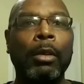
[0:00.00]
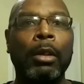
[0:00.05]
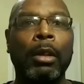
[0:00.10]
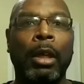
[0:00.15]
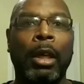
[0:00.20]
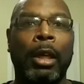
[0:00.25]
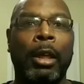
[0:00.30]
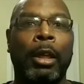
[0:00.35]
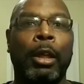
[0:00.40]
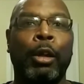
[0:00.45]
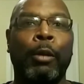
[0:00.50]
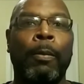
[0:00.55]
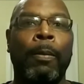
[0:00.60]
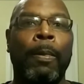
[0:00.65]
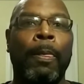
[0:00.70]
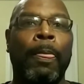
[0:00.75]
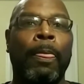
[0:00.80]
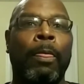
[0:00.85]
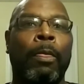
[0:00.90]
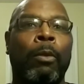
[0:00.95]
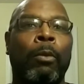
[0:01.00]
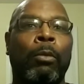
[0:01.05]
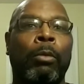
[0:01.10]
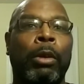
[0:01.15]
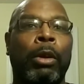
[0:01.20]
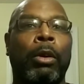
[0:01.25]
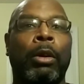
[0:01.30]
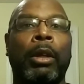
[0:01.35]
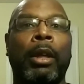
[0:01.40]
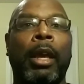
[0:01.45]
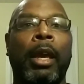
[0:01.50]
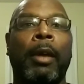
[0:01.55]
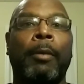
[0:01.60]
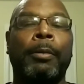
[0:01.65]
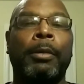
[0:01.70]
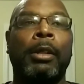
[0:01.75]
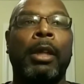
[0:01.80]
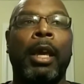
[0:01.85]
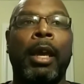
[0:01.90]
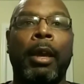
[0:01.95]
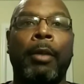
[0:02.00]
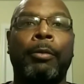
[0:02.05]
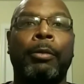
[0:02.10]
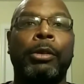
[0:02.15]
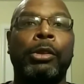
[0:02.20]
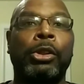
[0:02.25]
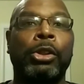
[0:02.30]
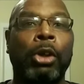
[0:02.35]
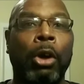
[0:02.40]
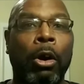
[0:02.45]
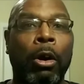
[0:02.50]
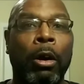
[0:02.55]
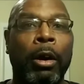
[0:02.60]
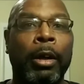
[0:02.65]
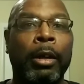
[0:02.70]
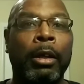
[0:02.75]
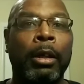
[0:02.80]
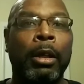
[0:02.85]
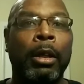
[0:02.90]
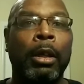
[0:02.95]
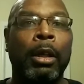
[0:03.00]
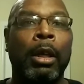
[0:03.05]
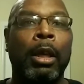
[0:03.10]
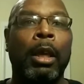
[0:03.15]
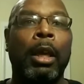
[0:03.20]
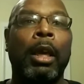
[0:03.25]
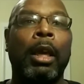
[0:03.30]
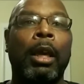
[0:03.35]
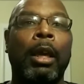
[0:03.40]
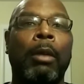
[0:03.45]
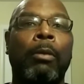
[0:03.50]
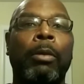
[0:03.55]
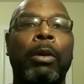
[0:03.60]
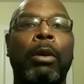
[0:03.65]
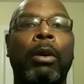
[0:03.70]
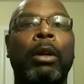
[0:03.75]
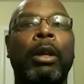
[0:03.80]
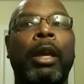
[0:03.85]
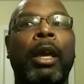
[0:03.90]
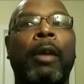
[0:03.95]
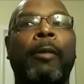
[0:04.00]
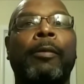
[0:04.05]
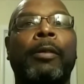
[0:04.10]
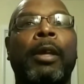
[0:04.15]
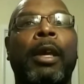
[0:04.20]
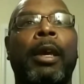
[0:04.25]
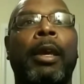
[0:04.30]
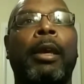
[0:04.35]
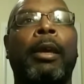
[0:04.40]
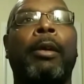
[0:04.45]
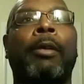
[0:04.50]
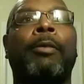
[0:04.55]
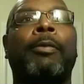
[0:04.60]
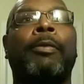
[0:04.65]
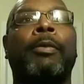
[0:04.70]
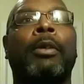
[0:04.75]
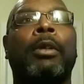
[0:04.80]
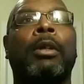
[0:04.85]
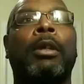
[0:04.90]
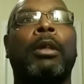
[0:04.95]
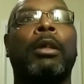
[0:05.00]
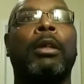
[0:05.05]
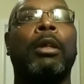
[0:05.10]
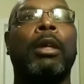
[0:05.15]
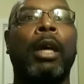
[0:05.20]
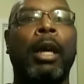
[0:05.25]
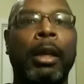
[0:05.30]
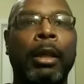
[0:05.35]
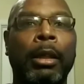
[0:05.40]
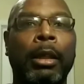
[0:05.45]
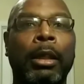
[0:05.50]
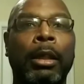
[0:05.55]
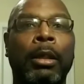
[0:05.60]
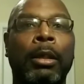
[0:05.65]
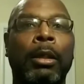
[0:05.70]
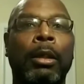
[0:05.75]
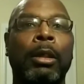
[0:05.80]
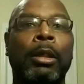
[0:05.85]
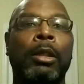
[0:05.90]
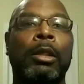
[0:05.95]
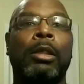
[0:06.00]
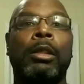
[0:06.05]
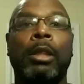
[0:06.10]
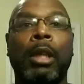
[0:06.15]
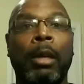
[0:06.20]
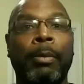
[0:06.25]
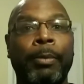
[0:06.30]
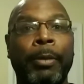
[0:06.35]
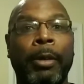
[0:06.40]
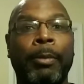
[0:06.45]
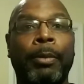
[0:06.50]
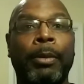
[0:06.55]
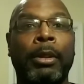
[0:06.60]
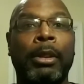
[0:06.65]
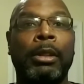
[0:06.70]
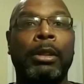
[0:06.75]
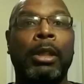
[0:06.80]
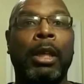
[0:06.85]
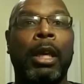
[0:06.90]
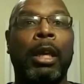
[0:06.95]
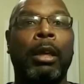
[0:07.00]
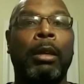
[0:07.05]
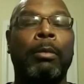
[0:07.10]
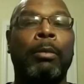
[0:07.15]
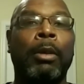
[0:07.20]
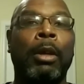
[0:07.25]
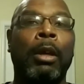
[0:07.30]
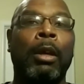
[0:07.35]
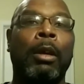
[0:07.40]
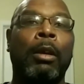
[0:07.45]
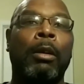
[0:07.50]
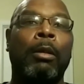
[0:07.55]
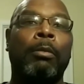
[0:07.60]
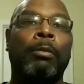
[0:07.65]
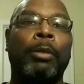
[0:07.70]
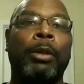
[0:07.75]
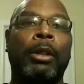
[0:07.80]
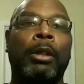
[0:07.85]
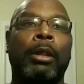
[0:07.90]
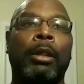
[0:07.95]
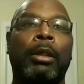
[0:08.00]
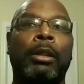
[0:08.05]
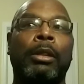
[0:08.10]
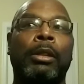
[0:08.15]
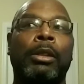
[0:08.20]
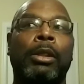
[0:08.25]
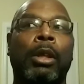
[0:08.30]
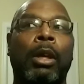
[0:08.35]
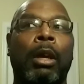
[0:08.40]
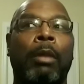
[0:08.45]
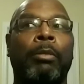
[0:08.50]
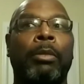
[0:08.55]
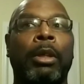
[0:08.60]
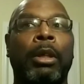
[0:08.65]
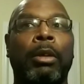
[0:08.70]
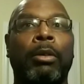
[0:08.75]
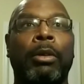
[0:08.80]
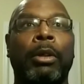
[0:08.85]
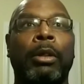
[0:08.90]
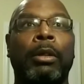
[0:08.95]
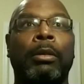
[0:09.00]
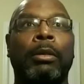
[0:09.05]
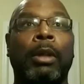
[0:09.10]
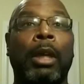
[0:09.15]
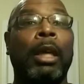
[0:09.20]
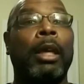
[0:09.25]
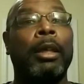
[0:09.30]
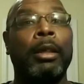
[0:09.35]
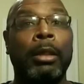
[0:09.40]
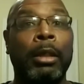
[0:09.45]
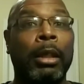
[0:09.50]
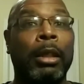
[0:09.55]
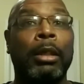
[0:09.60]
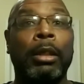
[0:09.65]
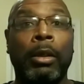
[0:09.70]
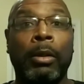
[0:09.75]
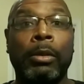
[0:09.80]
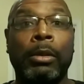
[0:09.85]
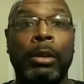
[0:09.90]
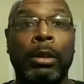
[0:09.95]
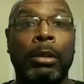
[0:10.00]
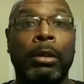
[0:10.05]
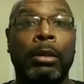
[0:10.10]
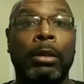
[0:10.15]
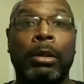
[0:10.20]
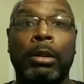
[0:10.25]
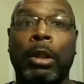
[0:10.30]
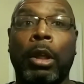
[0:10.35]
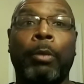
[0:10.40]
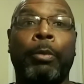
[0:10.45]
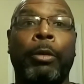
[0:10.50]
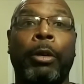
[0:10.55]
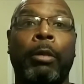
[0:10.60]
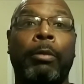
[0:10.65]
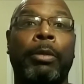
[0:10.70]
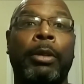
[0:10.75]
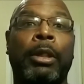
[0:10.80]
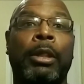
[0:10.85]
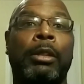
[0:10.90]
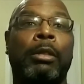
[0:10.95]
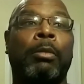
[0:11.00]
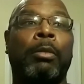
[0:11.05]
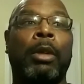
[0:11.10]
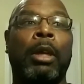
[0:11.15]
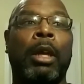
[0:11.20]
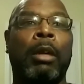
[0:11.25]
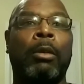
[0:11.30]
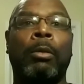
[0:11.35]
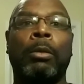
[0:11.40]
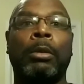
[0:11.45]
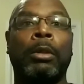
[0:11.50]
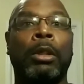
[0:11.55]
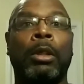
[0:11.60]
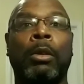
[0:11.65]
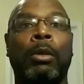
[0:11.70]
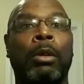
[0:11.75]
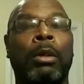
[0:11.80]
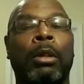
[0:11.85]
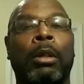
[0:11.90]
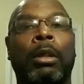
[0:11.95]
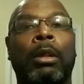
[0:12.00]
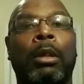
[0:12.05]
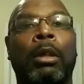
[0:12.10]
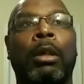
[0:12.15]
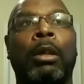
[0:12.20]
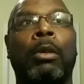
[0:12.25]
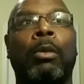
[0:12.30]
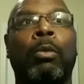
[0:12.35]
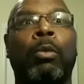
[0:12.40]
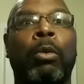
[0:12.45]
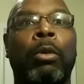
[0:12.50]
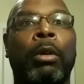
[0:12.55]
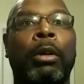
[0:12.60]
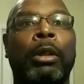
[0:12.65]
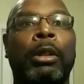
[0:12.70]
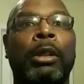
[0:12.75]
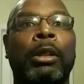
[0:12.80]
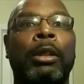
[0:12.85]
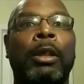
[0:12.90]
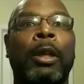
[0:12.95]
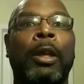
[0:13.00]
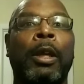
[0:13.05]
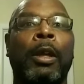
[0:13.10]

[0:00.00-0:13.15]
And we're going to have Rashard, and we're going to have Conley step up in this game, because I'm hearing, and Nick Nelson step up, because I don't think Worley